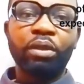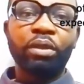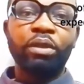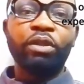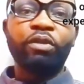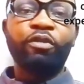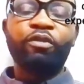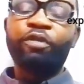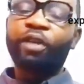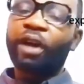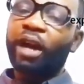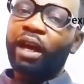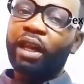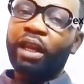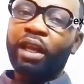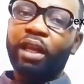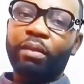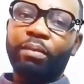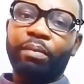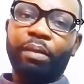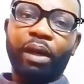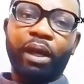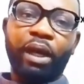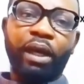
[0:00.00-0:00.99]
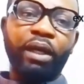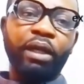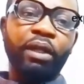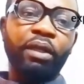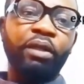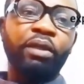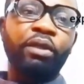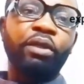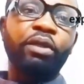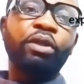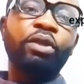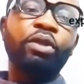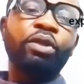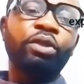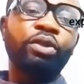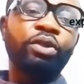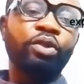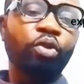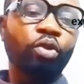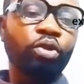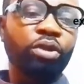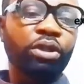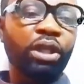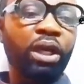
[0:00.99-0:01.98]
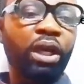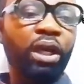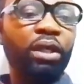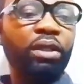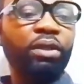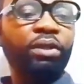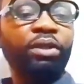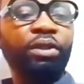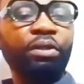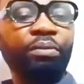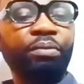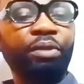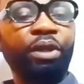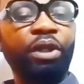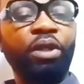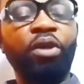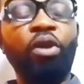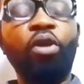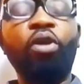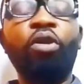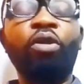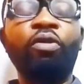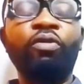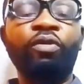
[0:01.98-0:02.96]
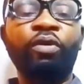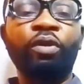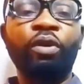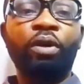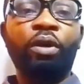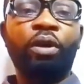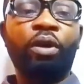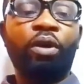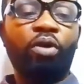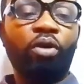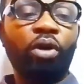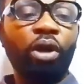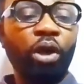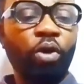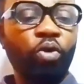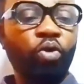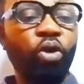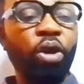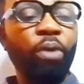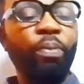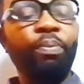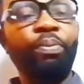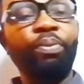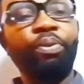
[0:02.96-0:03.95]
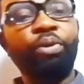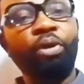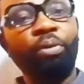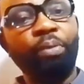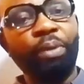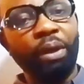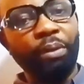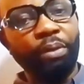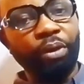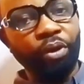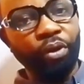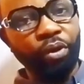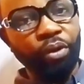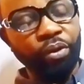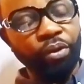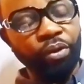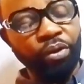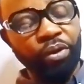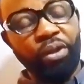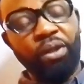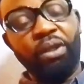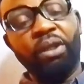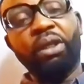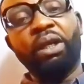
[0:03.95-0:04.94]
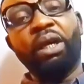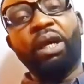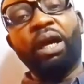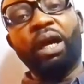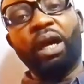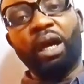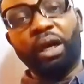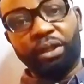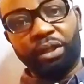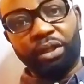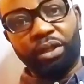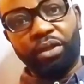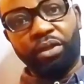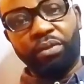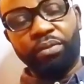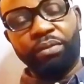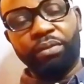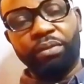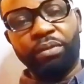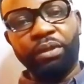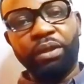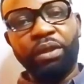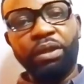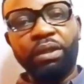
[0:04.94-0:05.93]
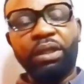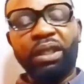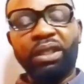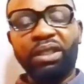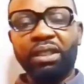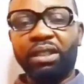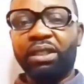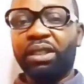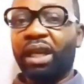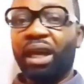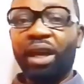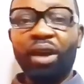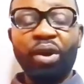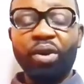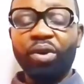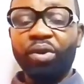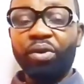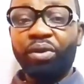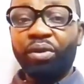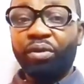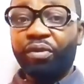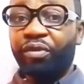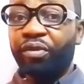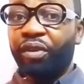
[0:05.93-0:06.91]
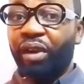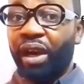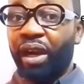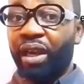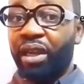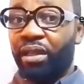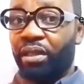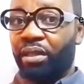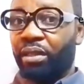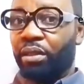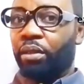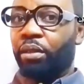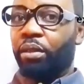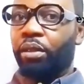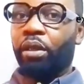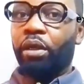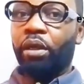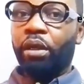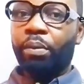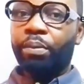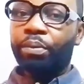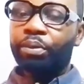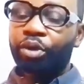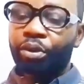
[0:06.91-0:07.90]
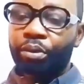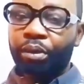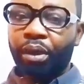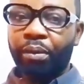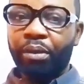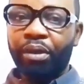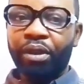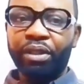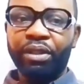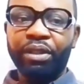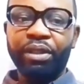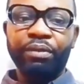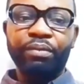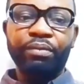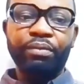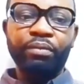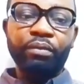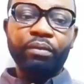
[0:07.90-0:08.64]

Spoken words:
divided by total number of equiprobable outcome. That is how you define probability.